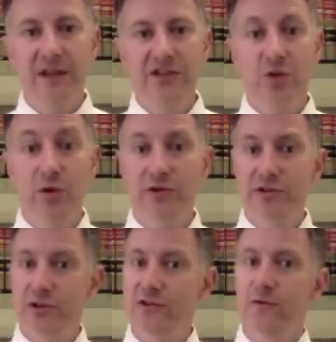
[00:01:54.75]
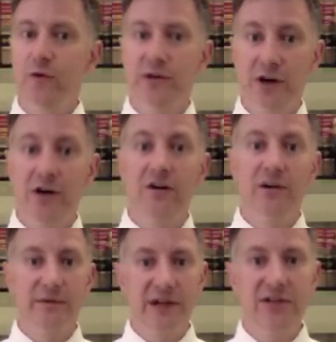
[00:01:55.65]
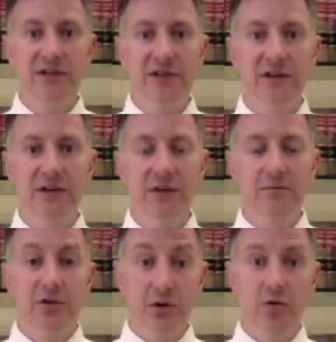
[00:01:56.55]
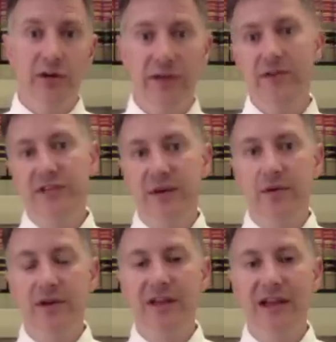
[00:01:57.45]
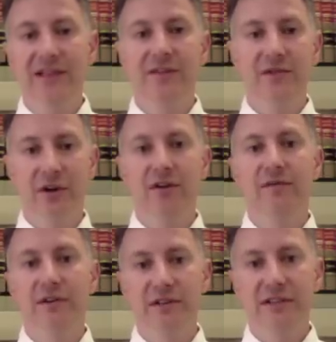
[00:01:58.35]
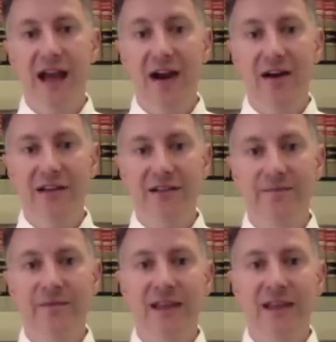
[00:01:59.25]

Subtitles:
and so when you search for Younger abstention, you don't get the seminal case of Younger versus Harris.